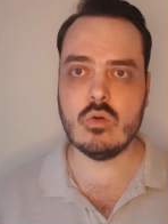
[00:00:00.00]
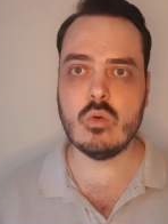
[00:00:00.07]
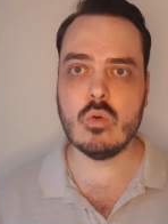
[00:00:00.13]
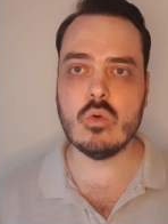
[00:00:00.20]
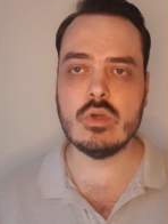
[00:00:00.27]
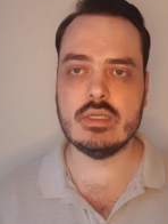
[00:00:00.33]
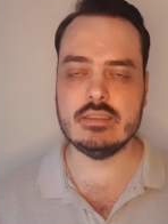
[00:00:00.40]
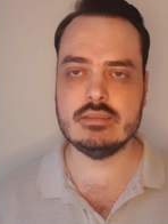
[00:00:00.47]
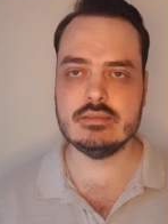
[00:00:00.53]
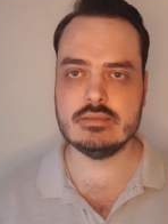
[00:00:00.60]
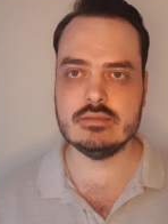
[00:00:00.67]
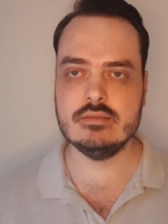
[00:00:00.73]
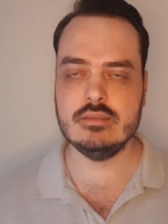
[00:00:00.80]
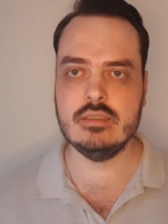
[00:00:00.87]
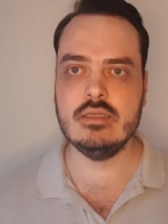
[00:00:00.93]

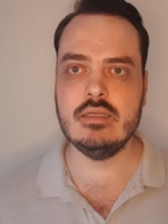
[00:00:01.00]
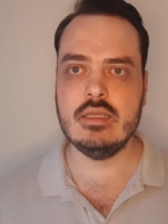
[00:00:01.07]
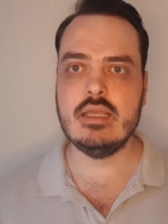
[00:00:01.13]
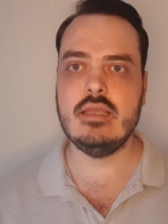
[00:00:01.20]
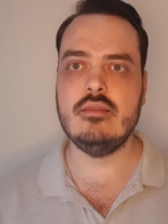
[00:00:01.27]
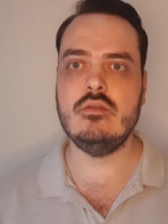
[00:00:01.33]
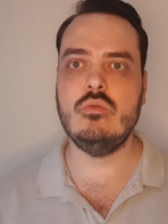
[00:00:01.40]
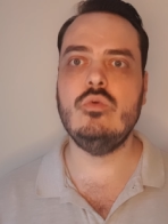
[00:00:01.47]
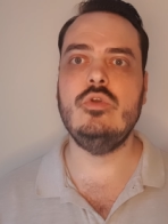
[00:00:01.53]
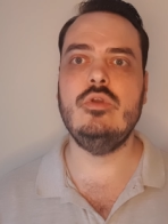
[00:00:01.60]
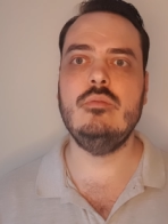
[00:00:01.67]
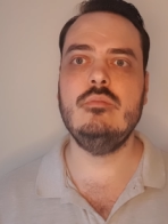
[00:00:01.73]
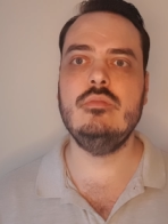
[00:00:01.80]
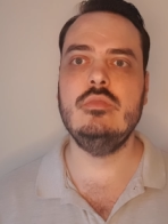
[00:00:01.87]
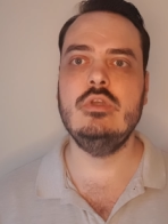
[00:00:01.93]
organs in the
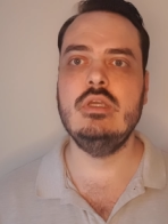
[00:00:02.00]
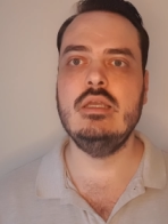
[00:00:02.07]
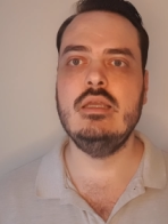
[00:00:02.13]
womb